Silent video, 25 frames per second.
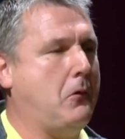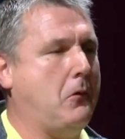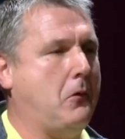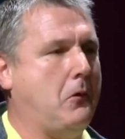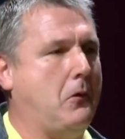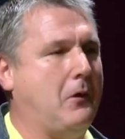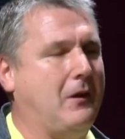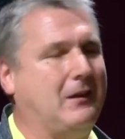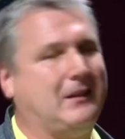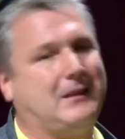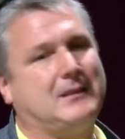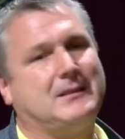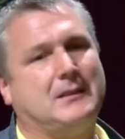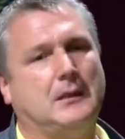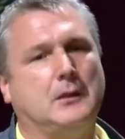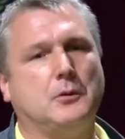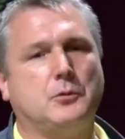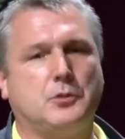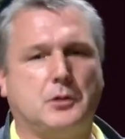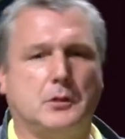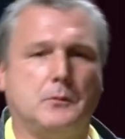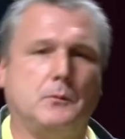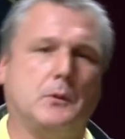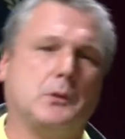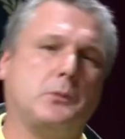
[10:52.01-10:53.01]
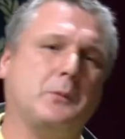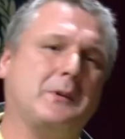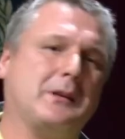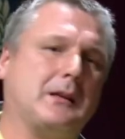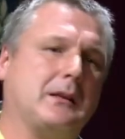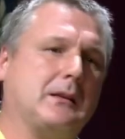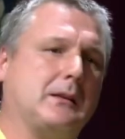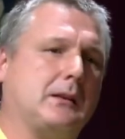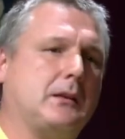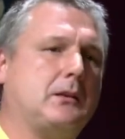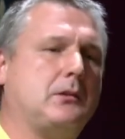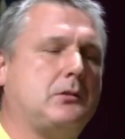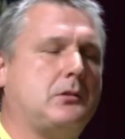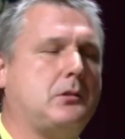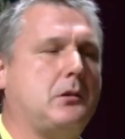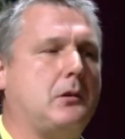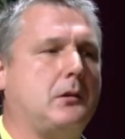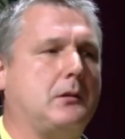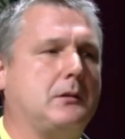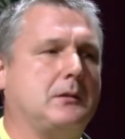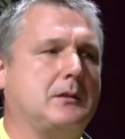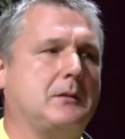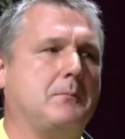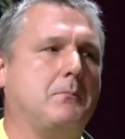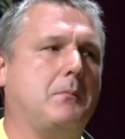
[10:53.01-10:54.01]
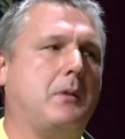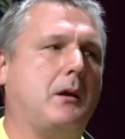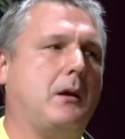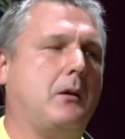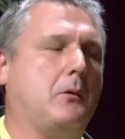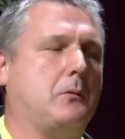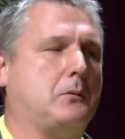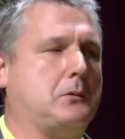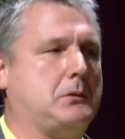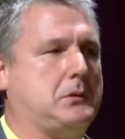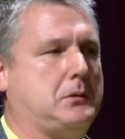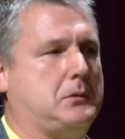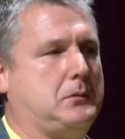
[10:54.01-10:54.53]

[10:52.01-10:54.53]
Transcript: our resolution what we can reach is about